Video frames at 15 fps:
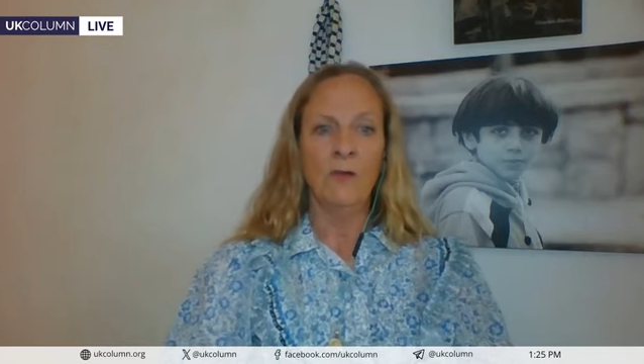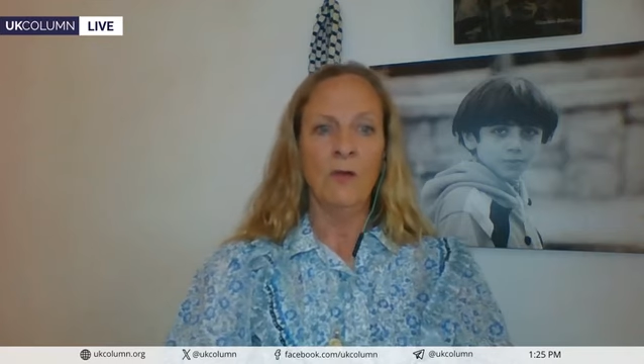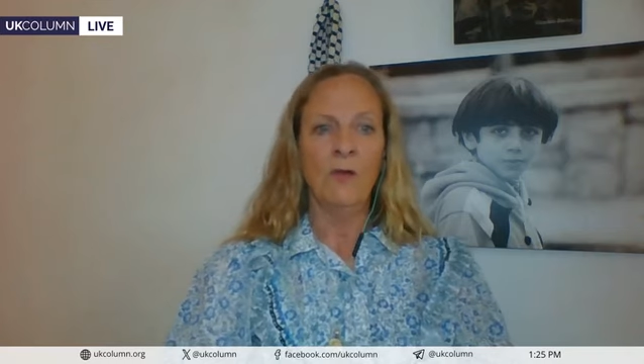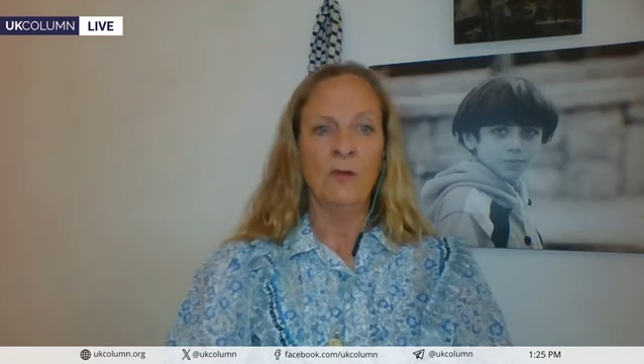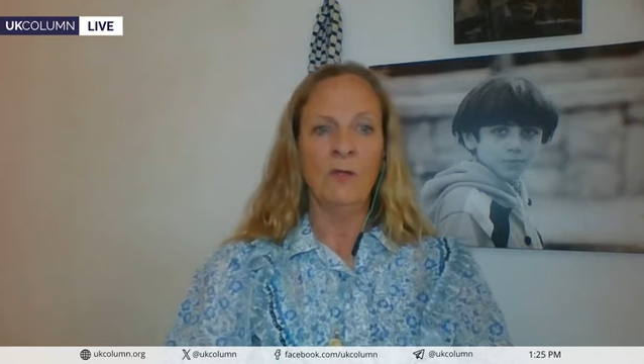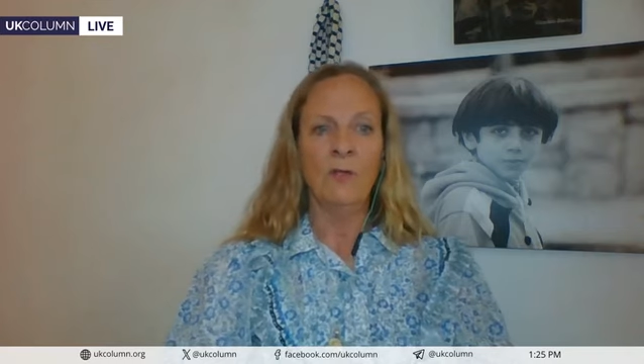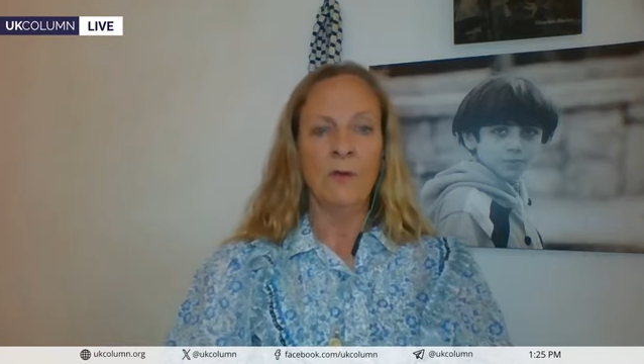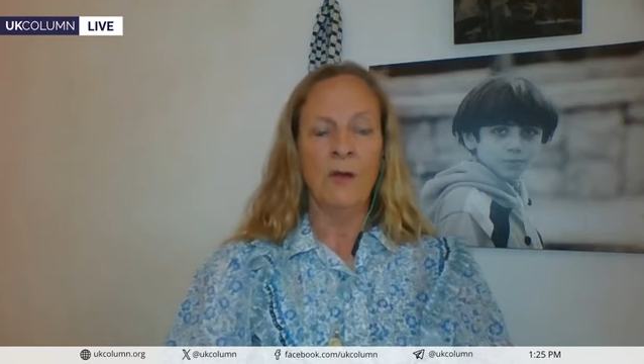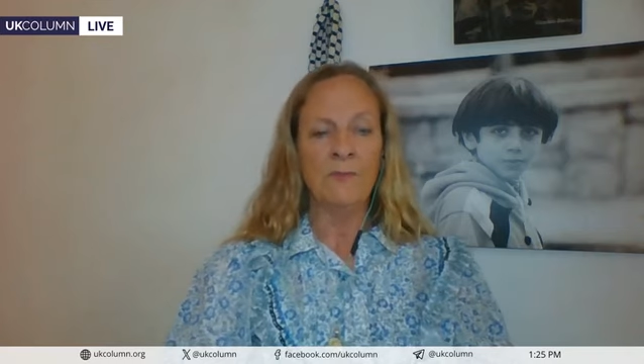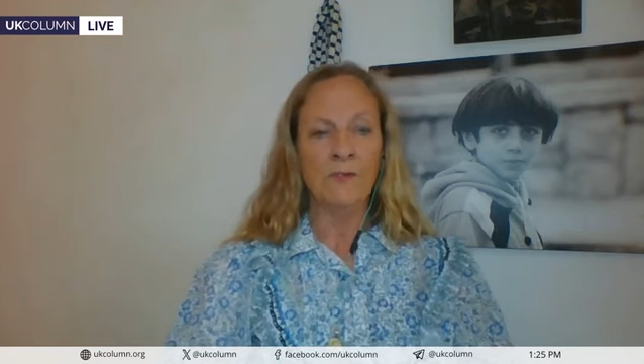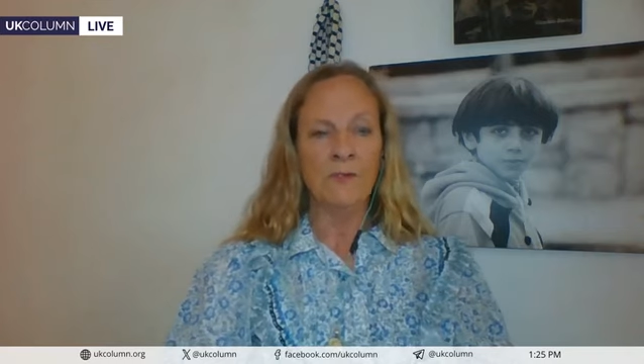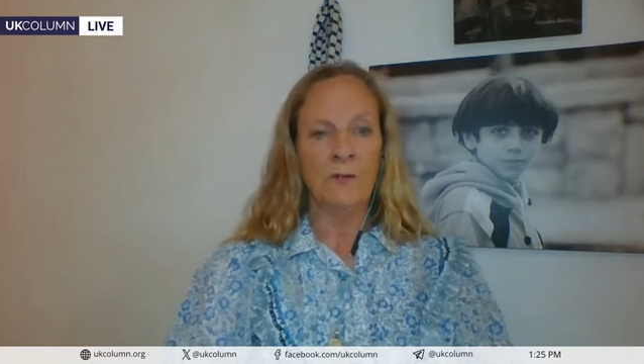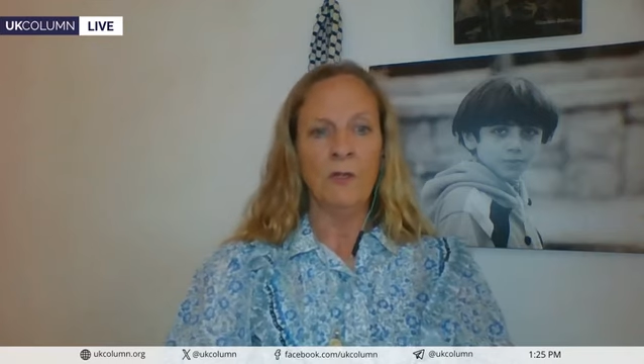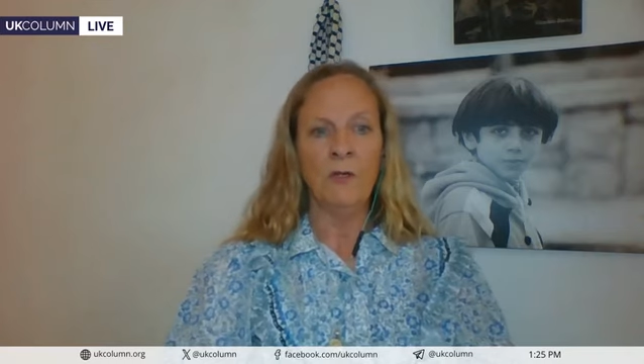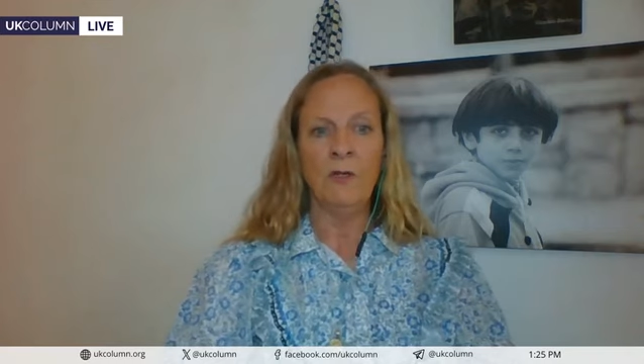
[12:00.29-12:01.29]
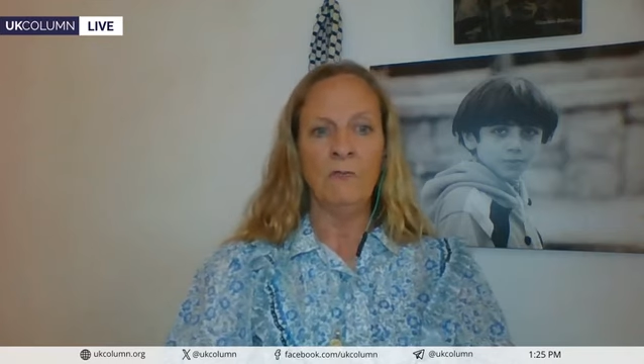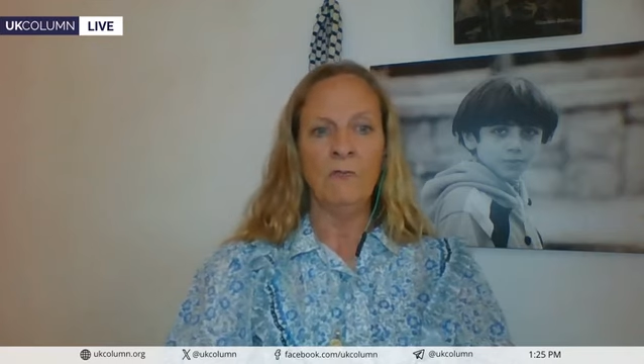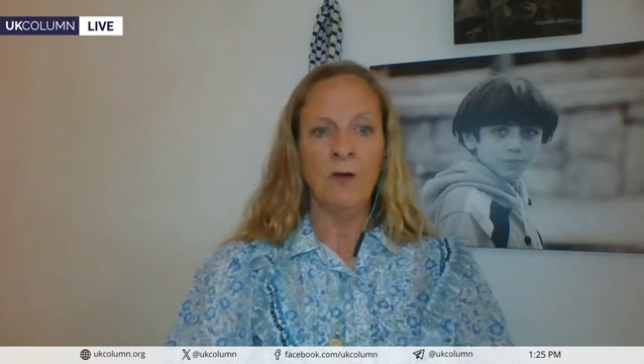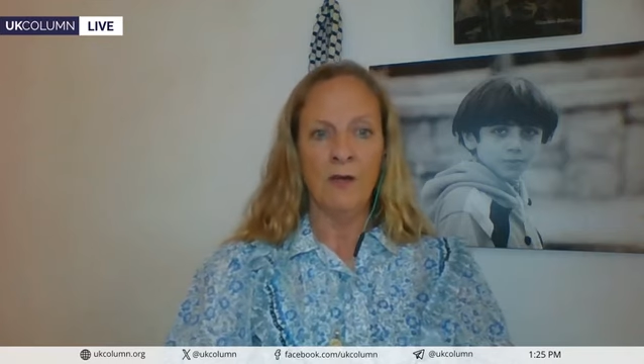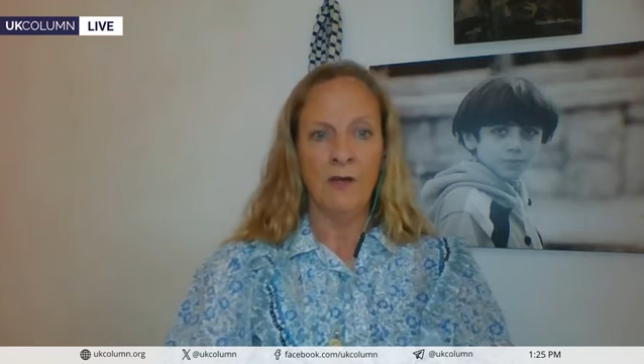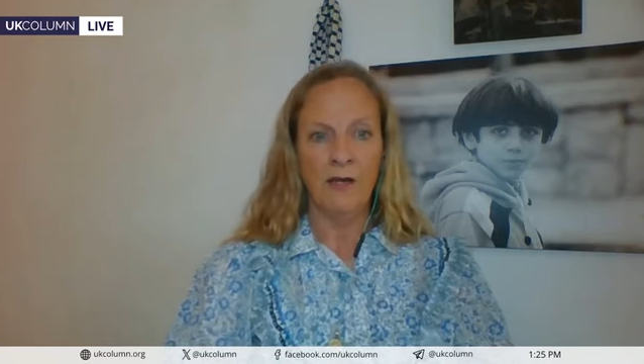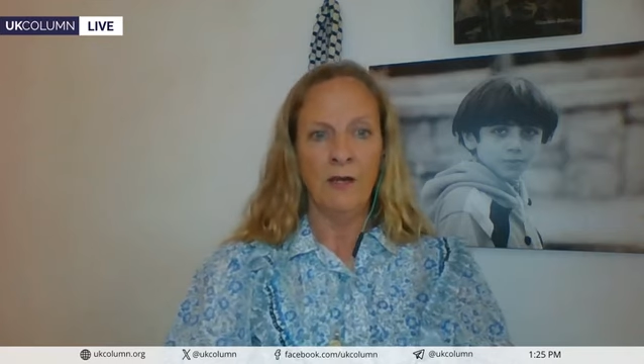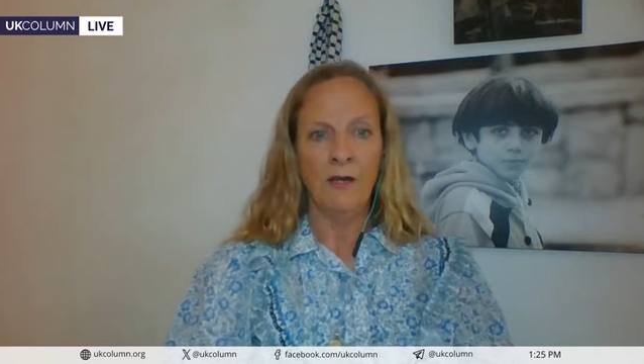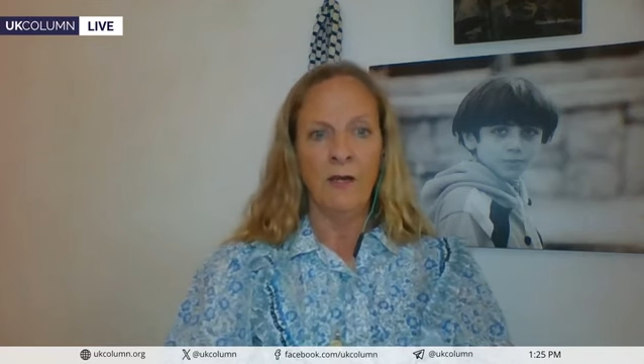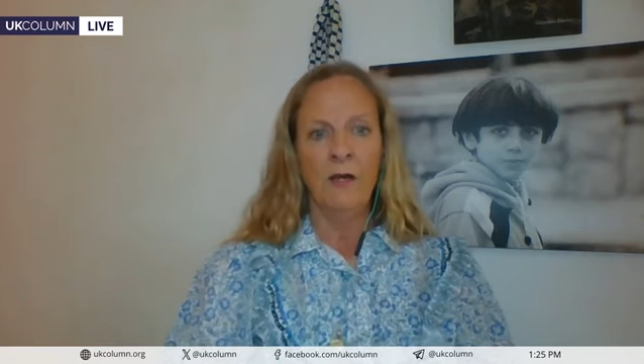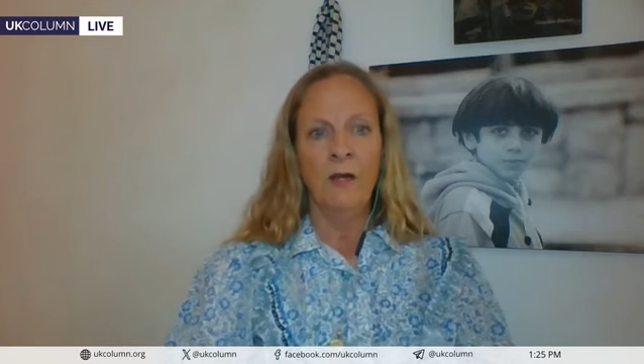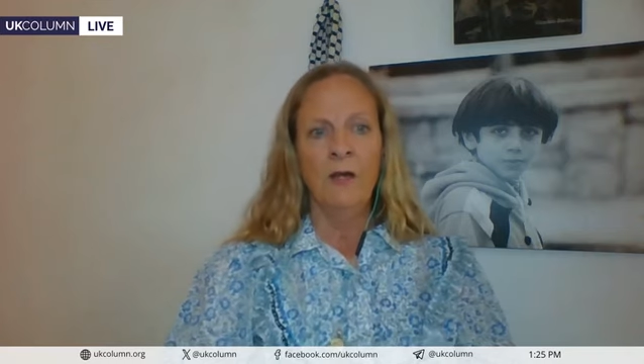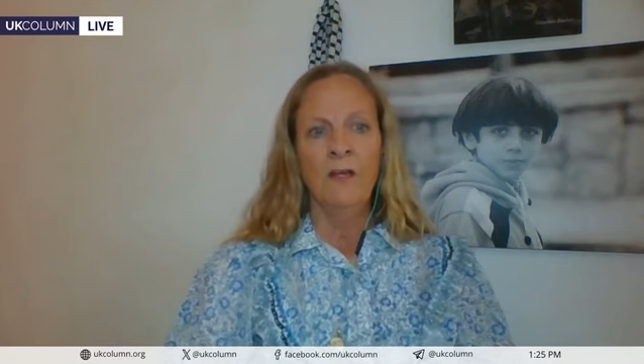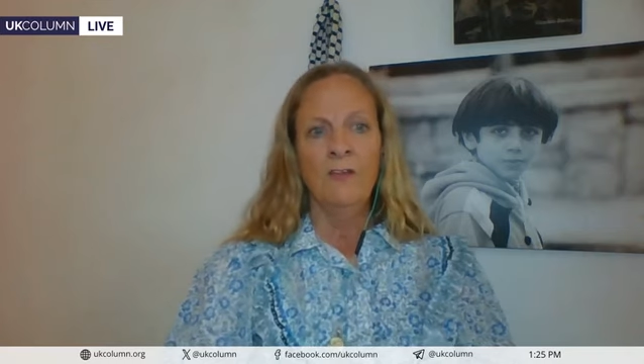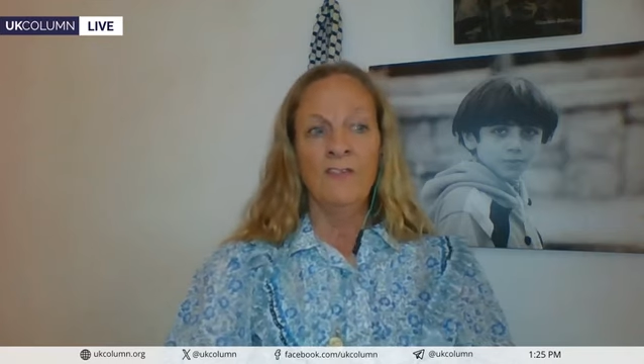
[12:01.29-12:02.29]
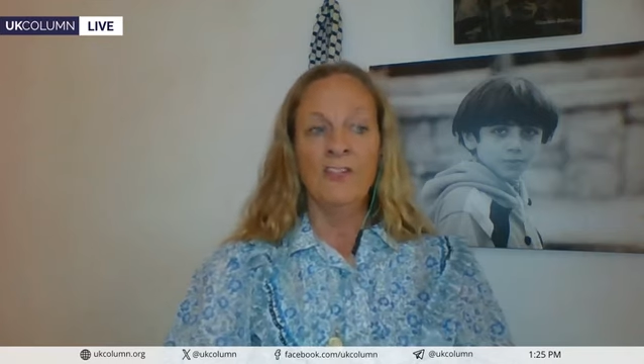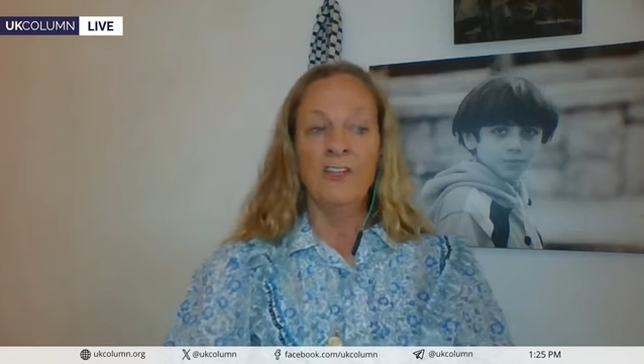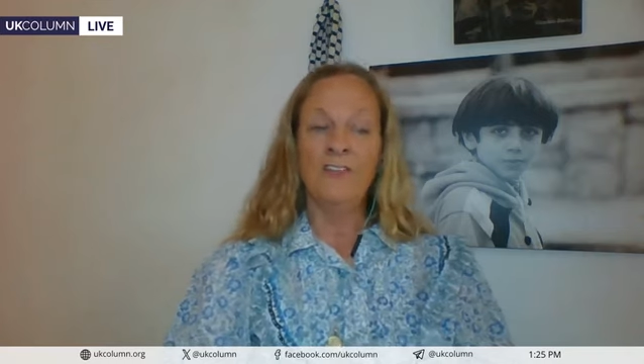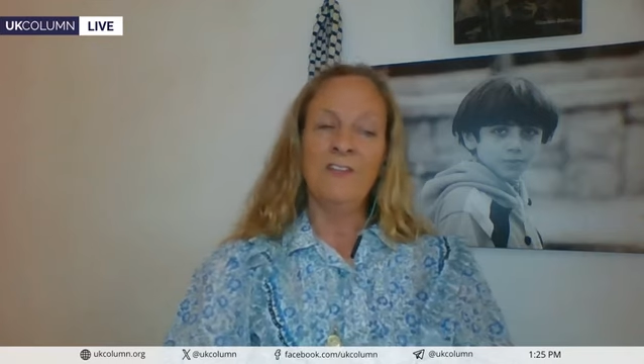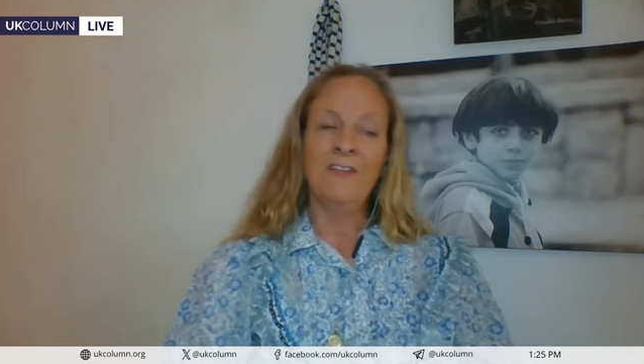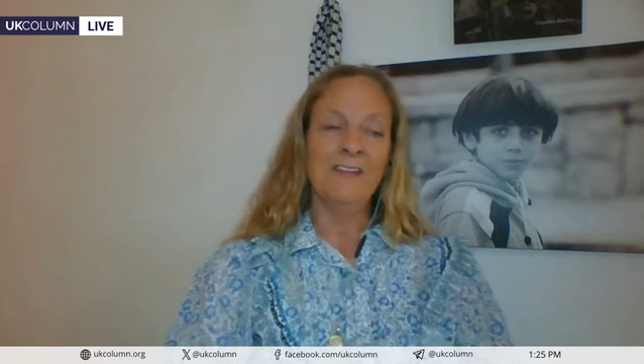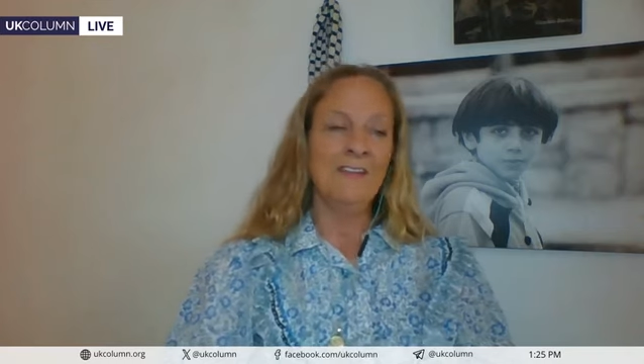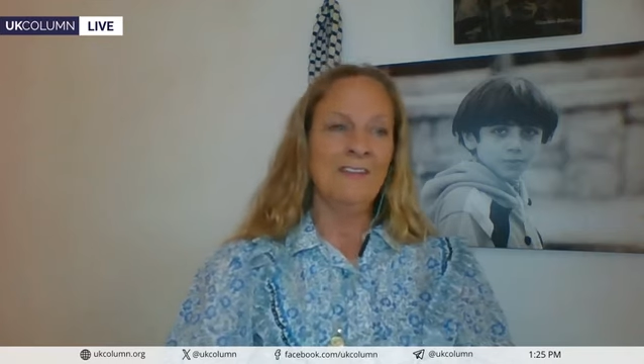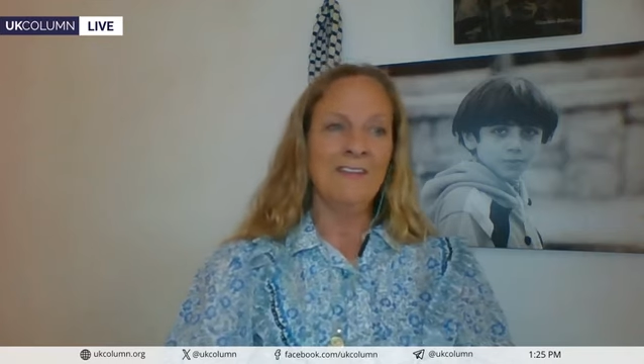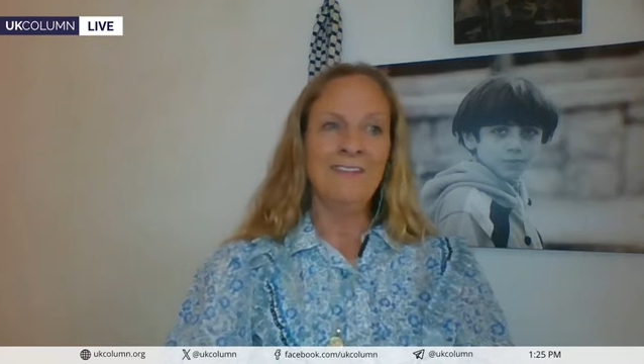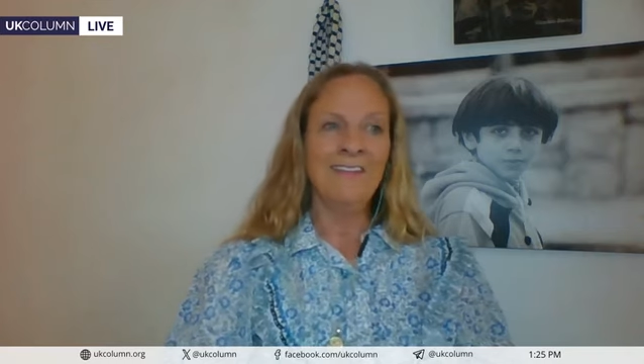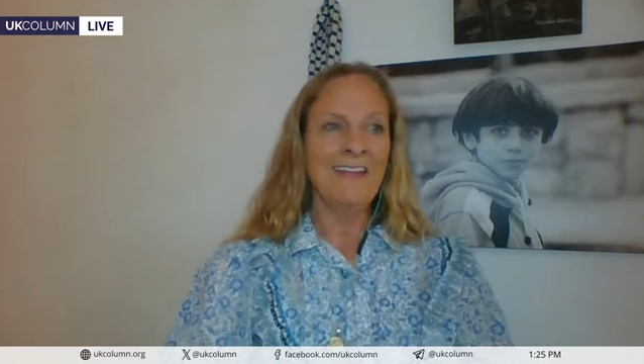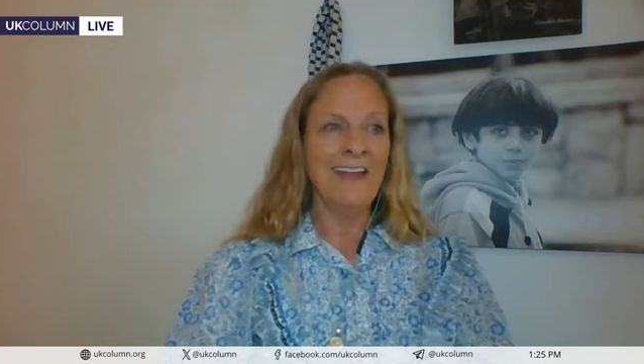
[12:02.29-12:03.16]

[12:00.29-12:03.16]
So you're absolutely right. Just as